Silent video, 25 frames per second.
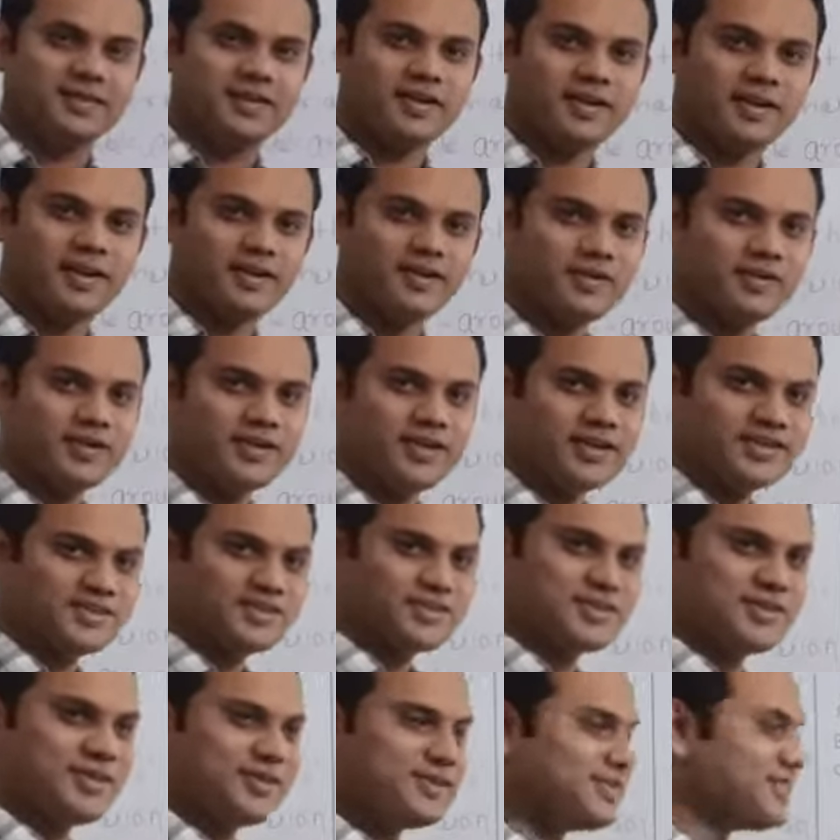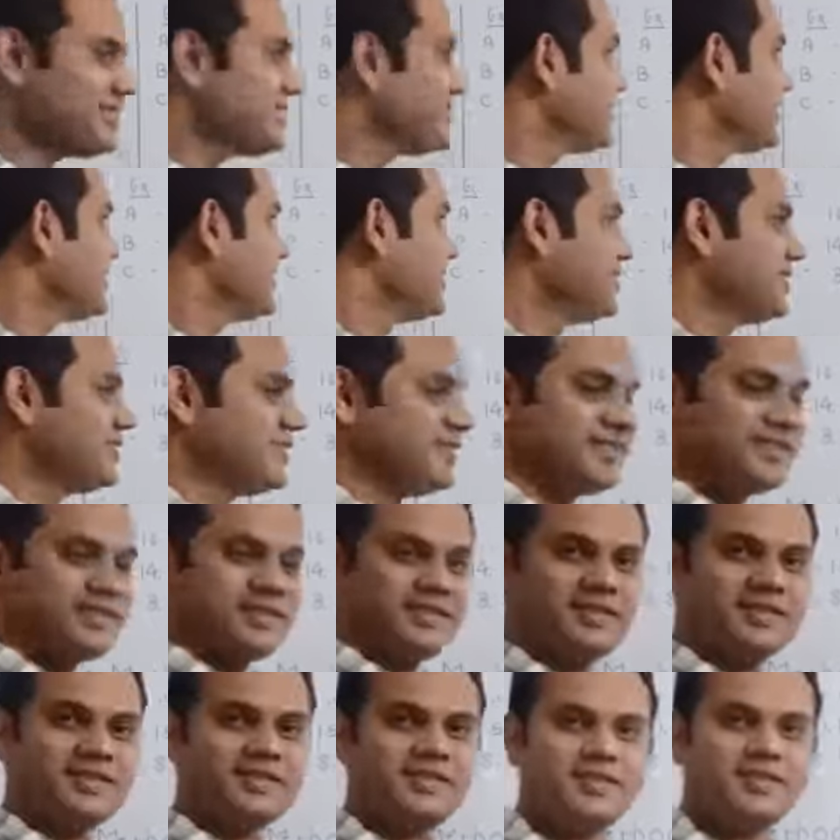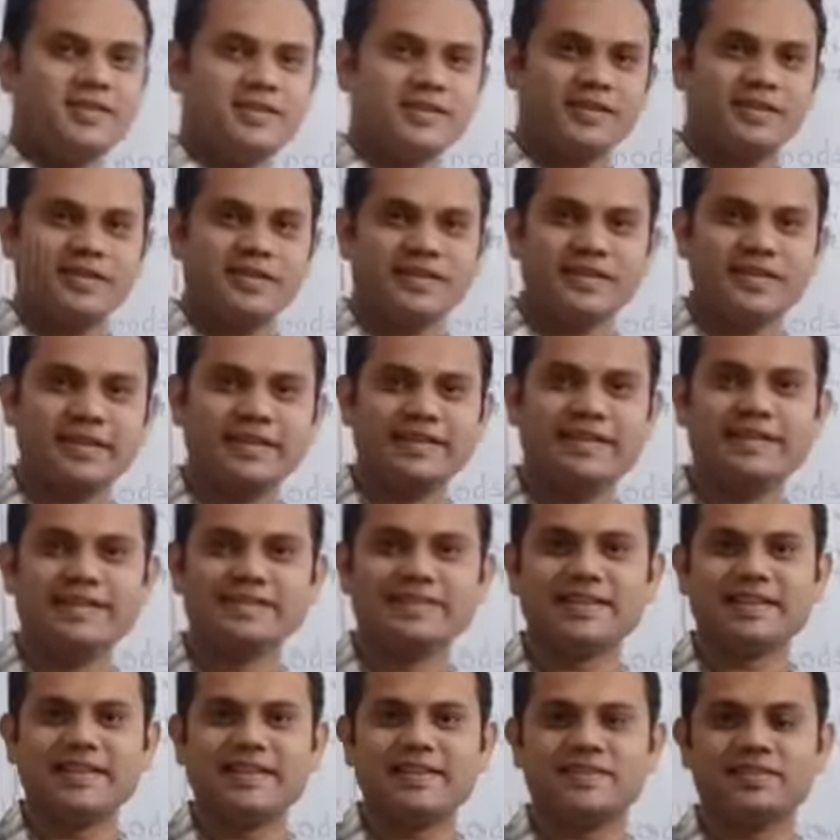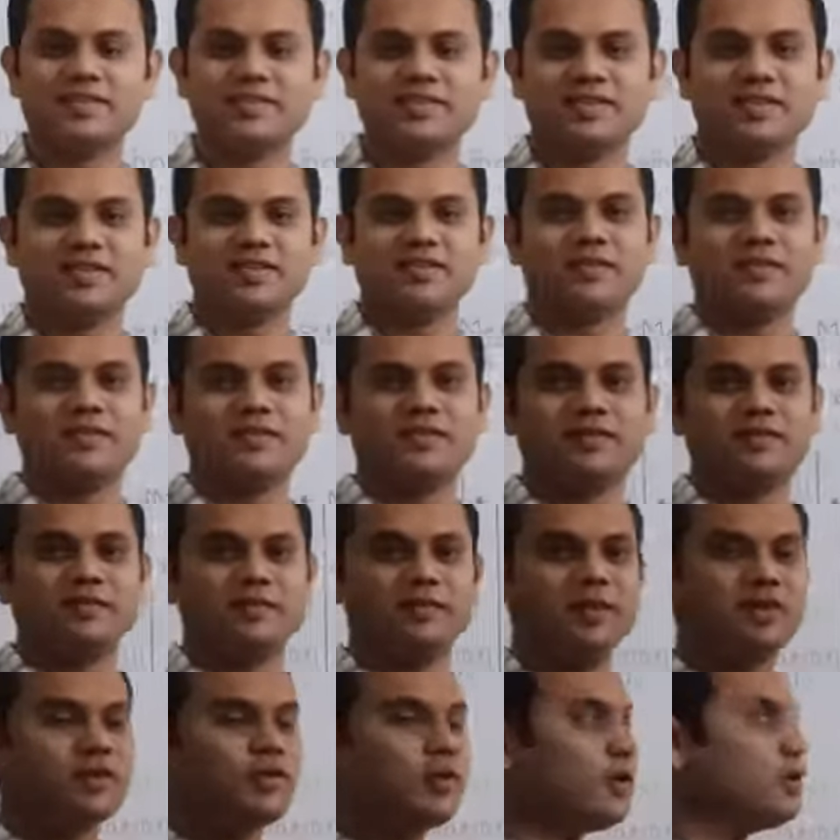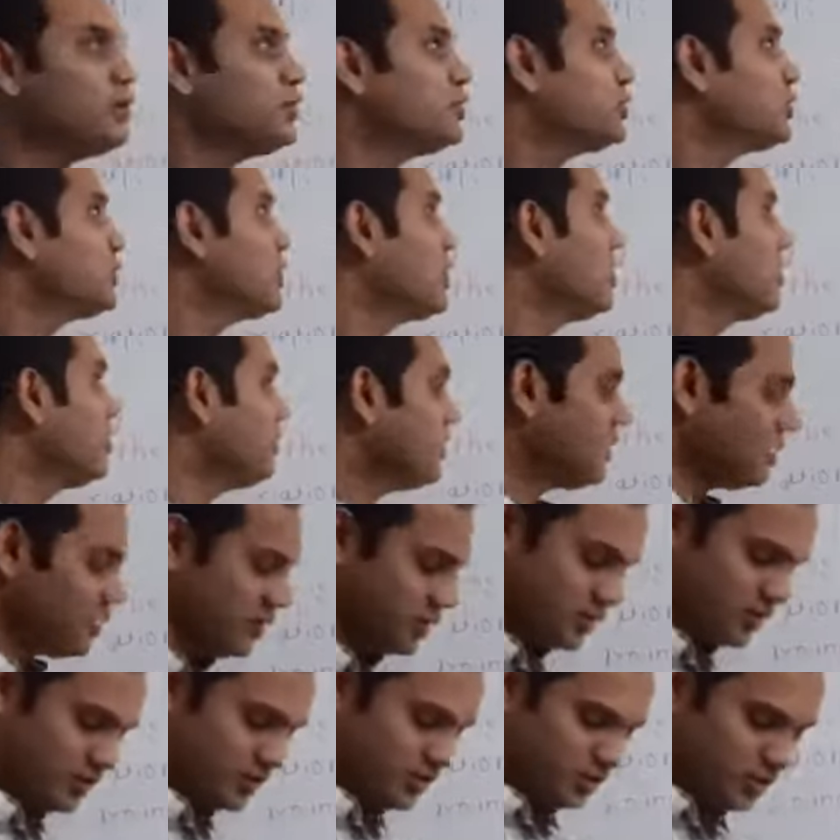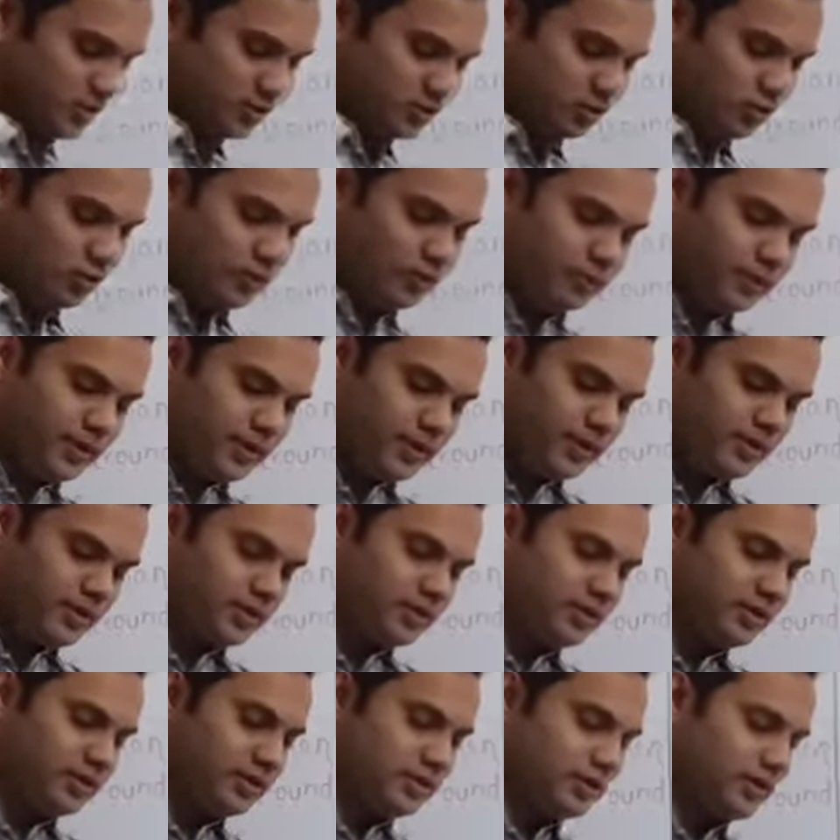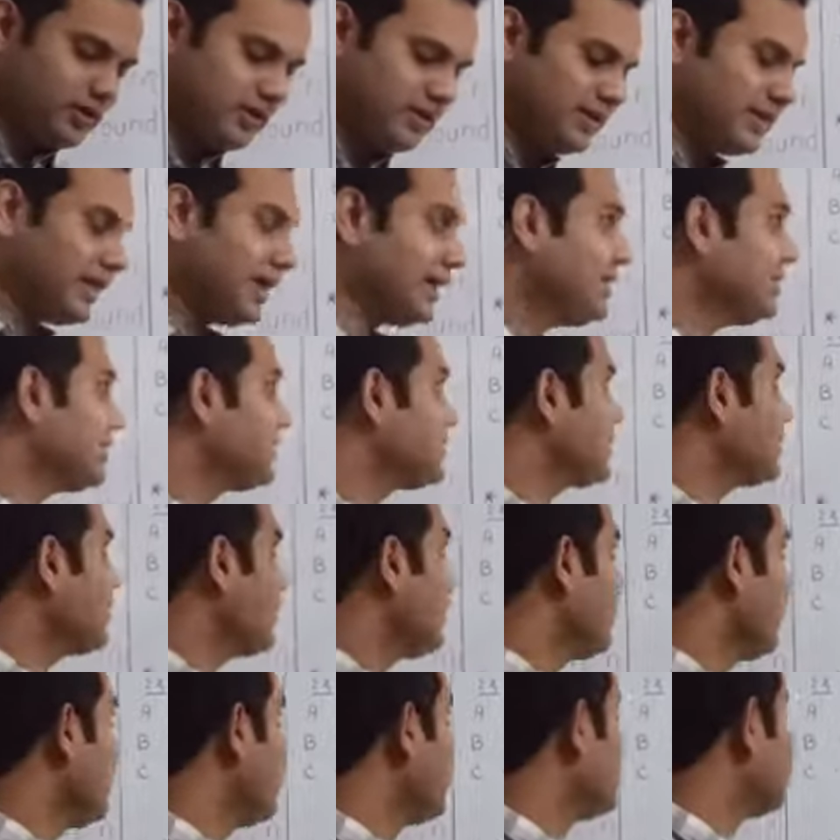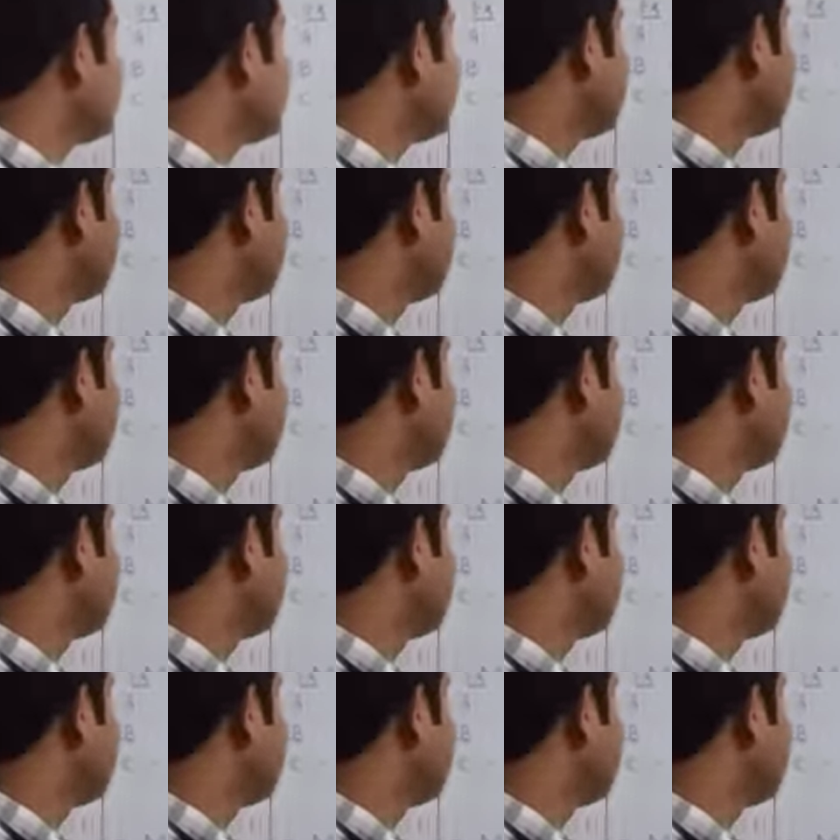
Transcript: Hello dear students. In this lecture we are going to cover a topic that is called as